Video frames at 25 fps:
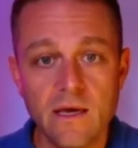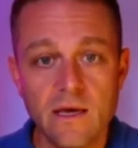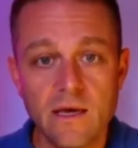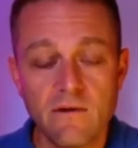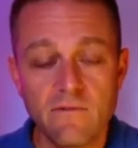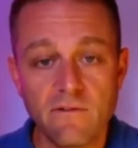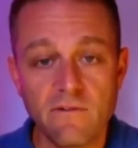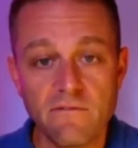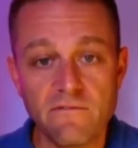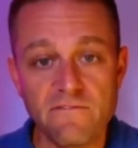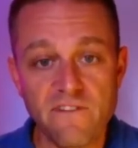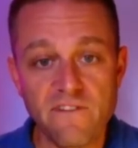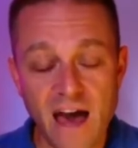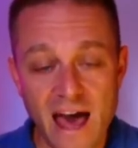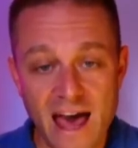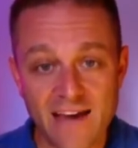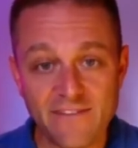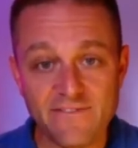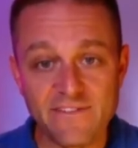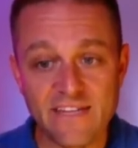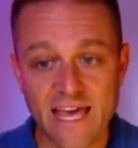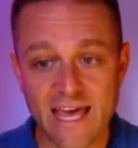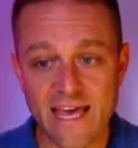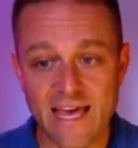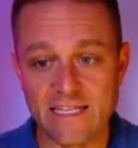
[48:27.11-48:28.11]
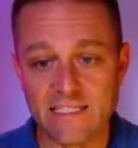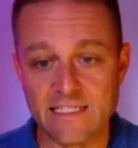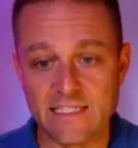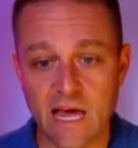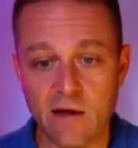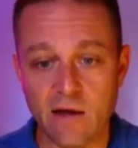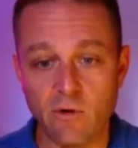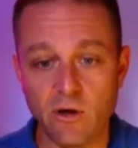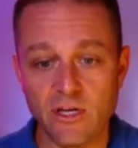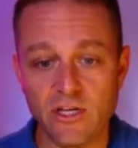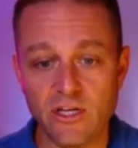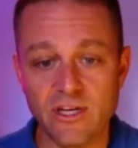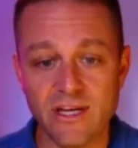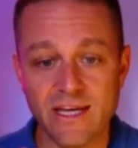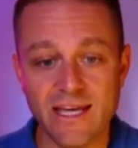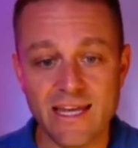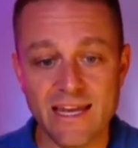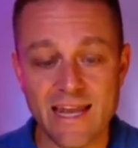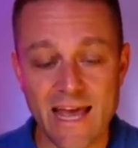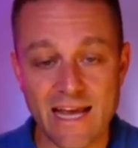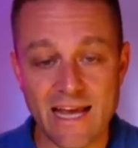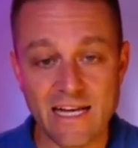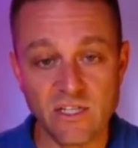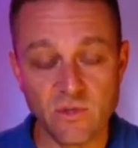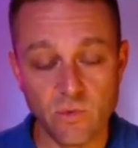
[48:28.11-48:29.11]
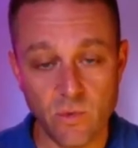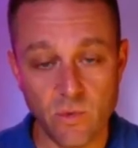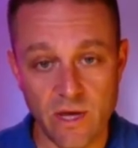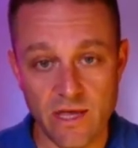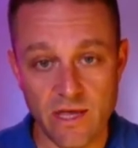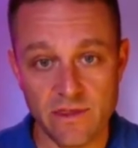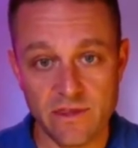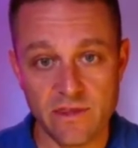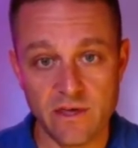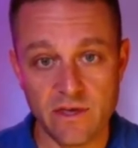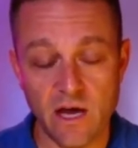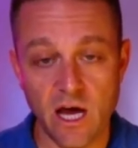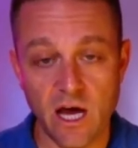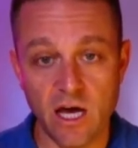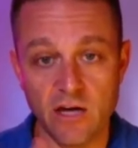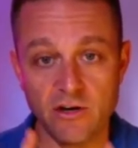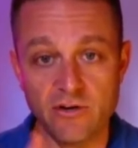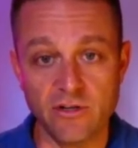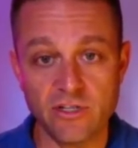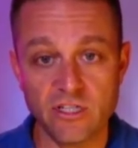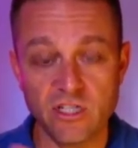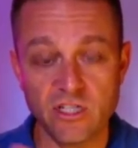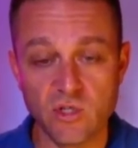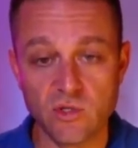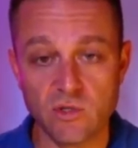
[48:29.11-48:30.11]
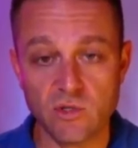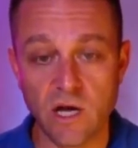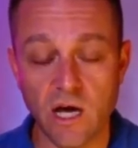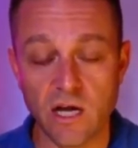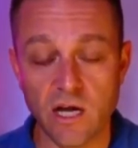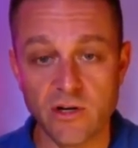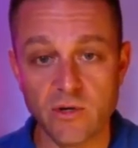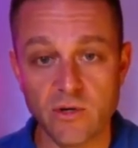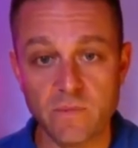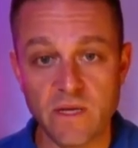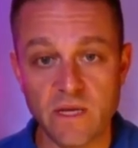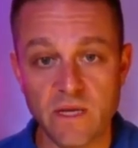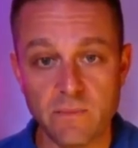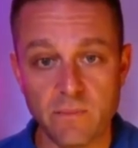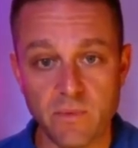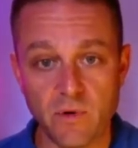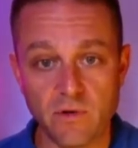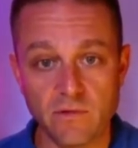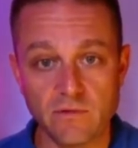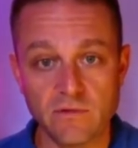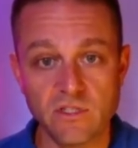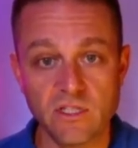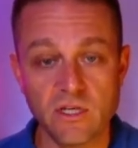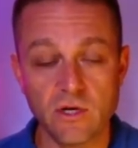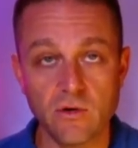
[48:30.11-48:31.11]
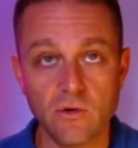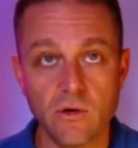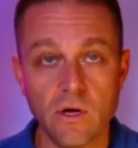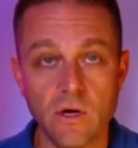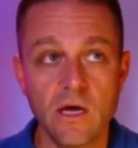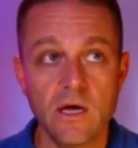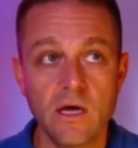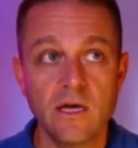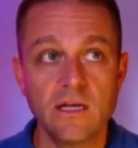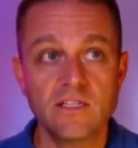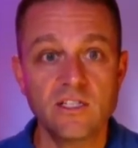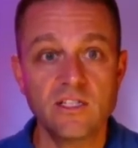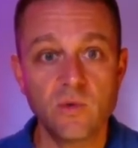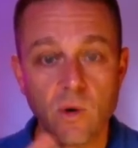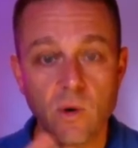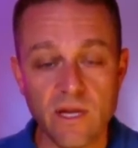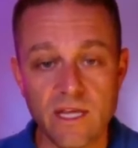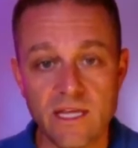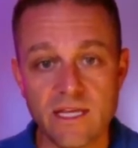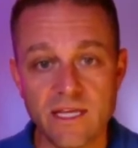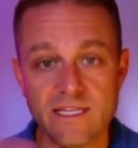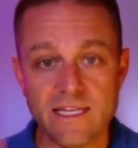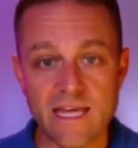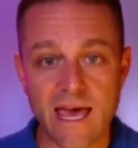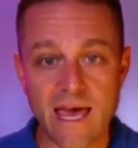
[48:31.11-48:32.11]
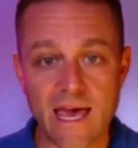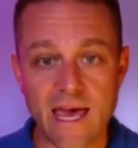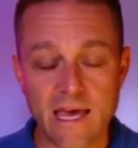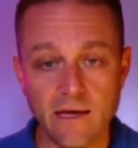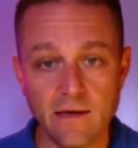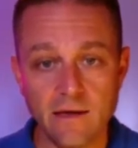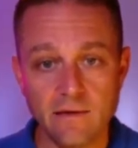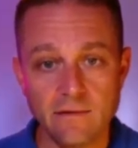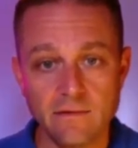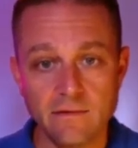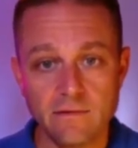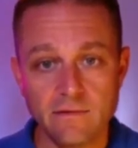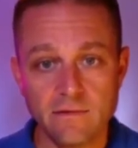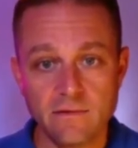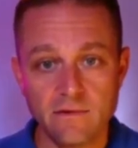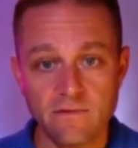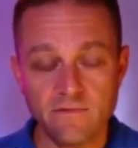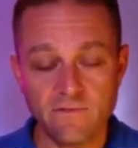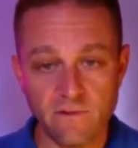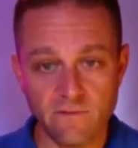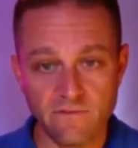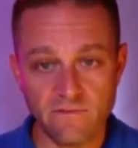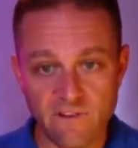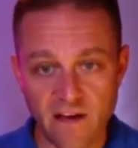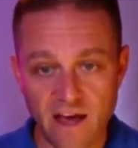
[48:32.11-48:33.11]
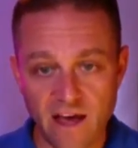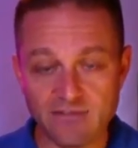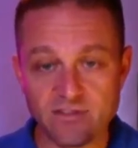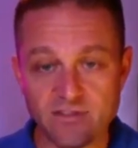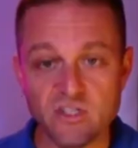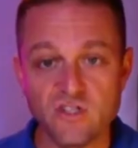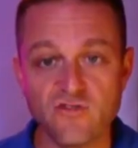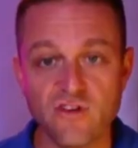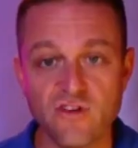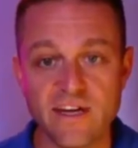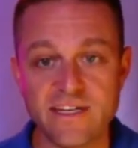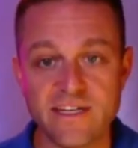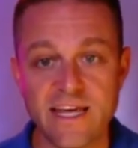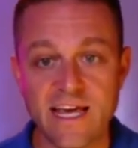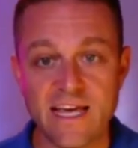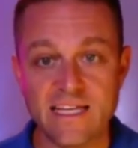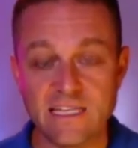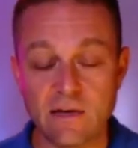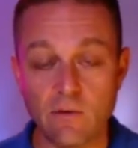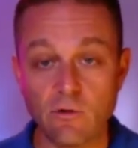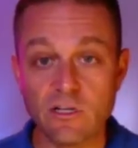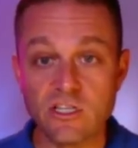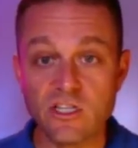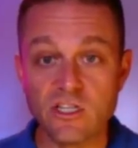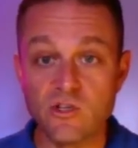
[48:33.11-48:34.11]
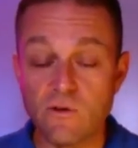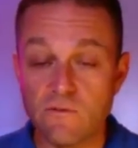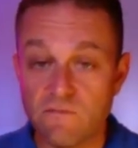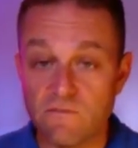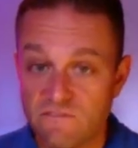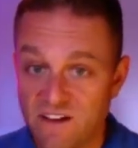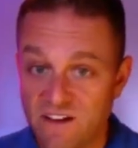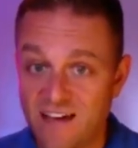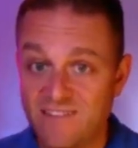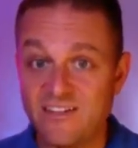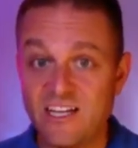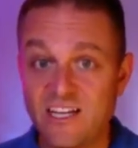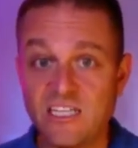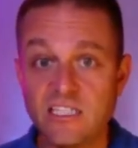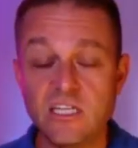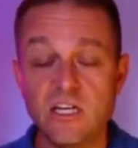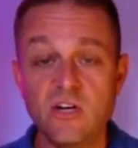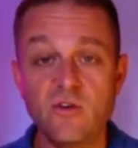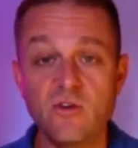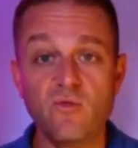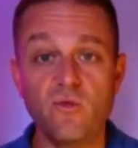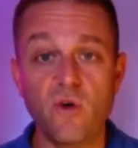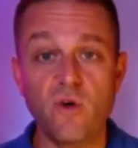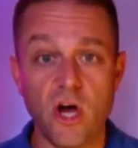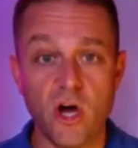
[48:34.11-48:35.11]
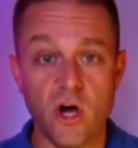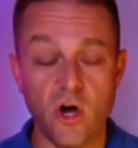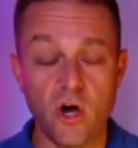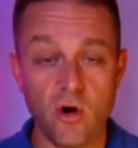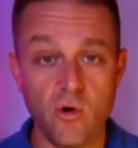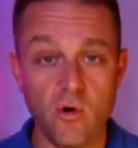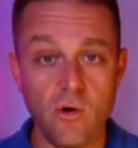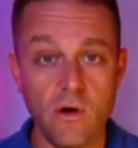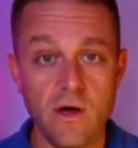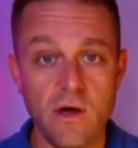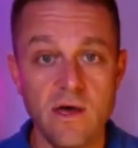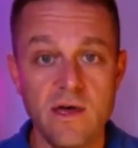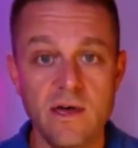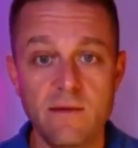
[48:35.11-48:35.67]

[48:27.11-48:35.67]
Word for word: For five days, I want you to connect with 100, 100 people. So 20 a day for five straight days. I want you to do it five days in a row.